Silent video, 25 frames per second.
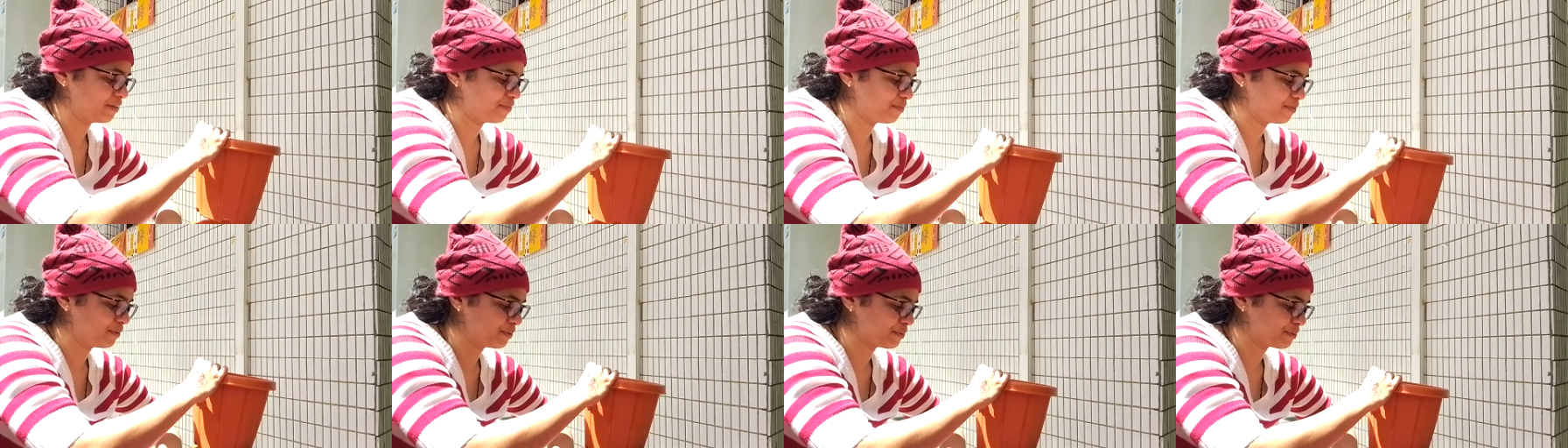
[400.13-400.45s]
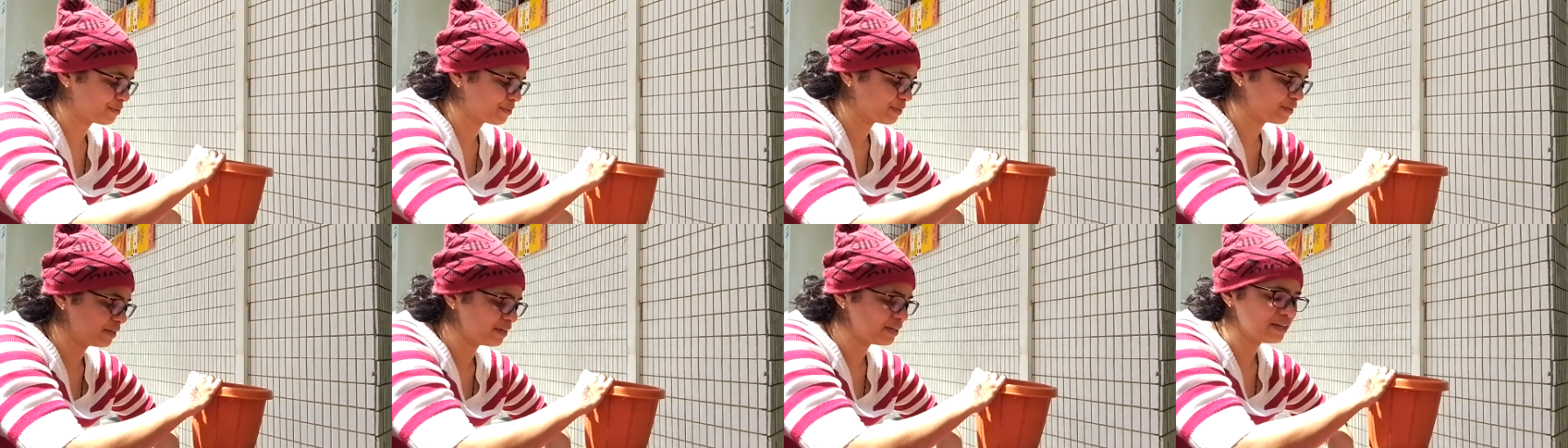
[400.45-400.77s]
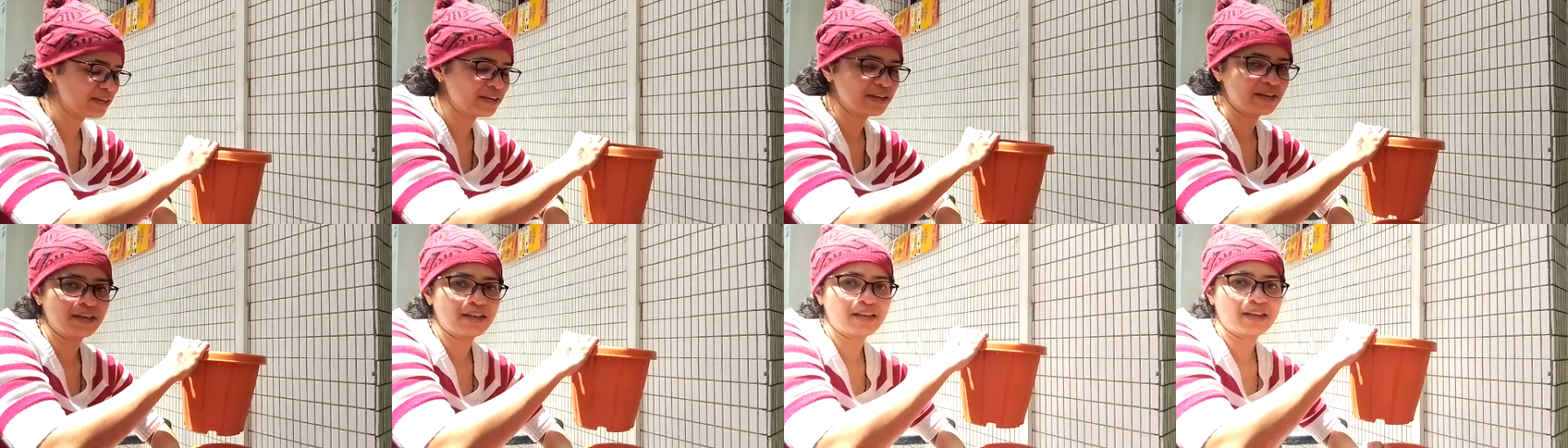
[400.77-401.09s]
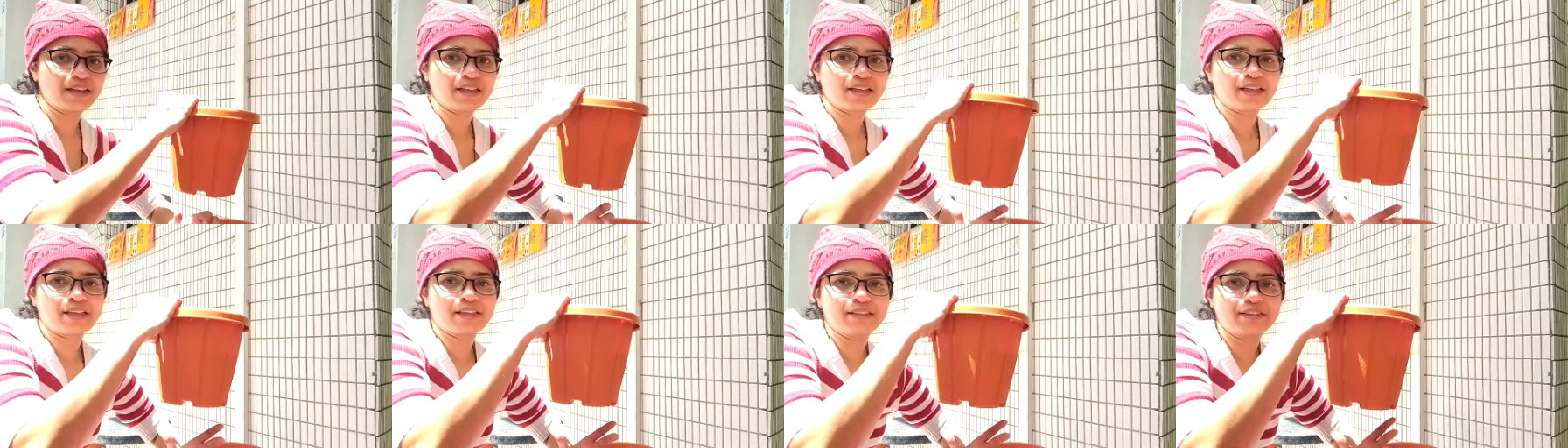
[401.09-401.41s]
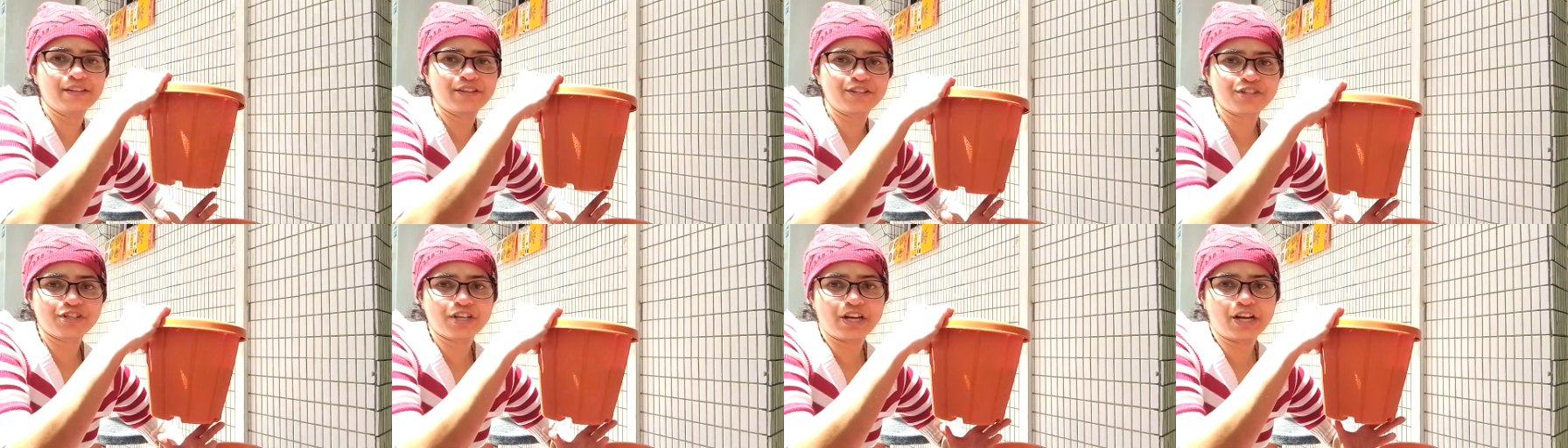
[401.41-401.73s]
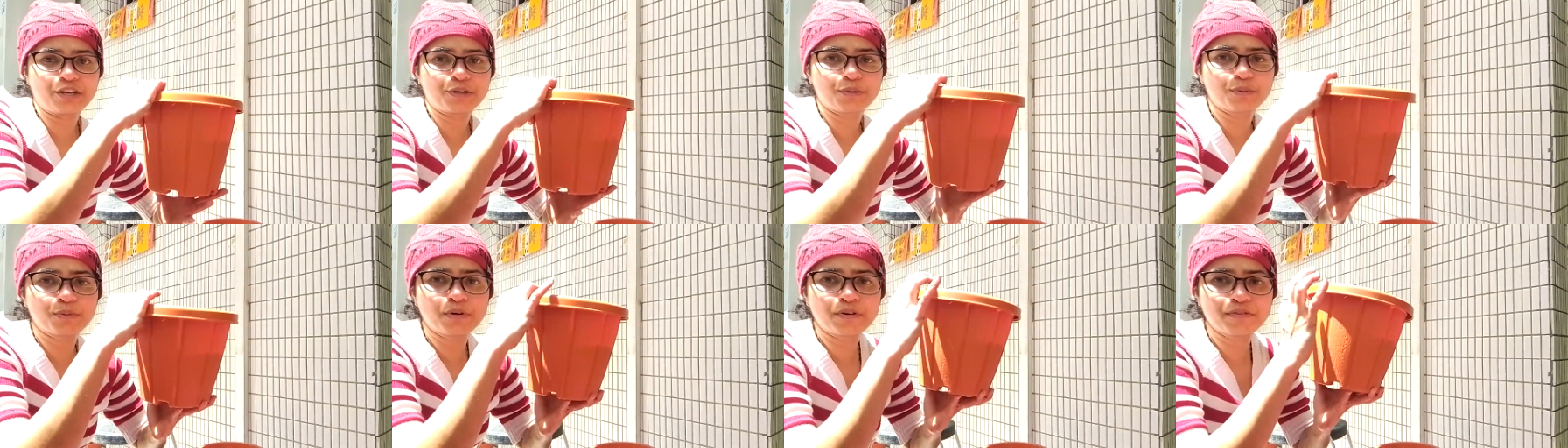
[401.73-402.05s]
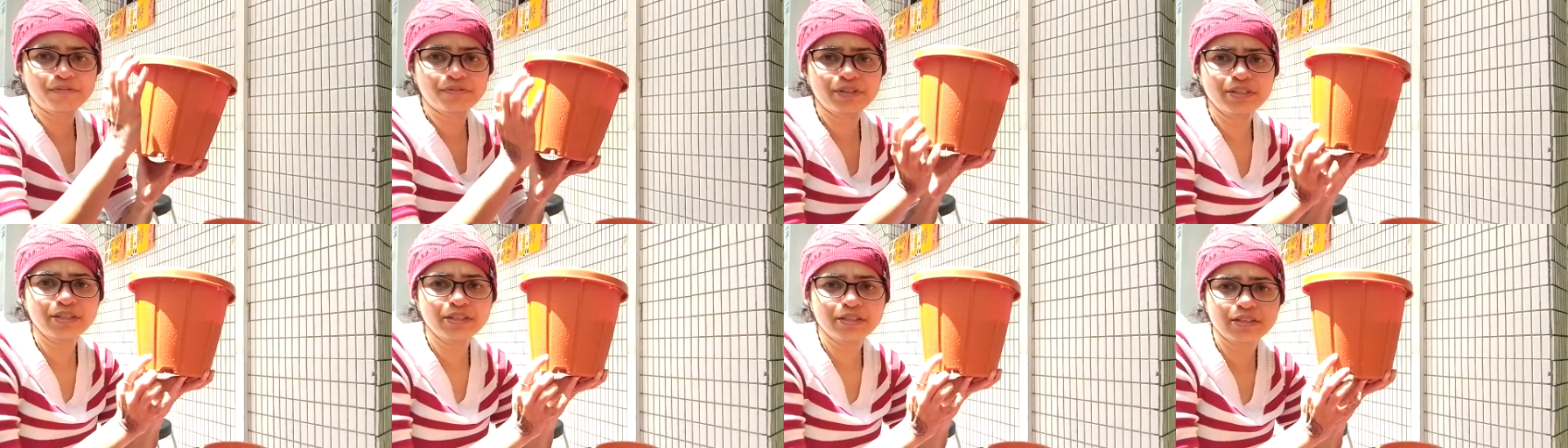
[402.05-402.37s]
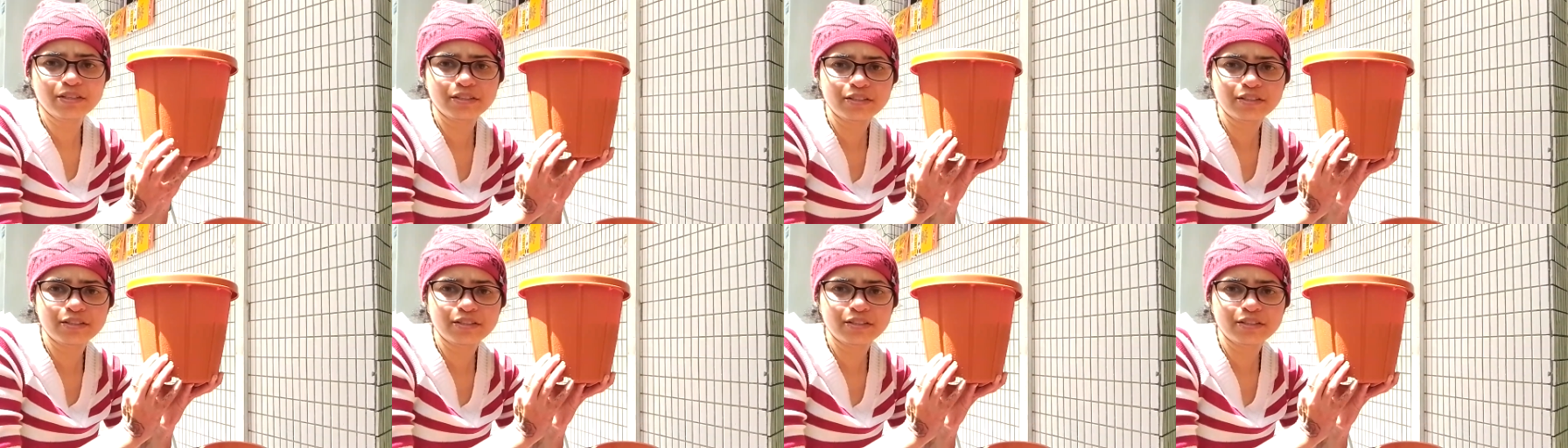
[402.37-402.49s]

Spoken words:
If you see the shadow of it,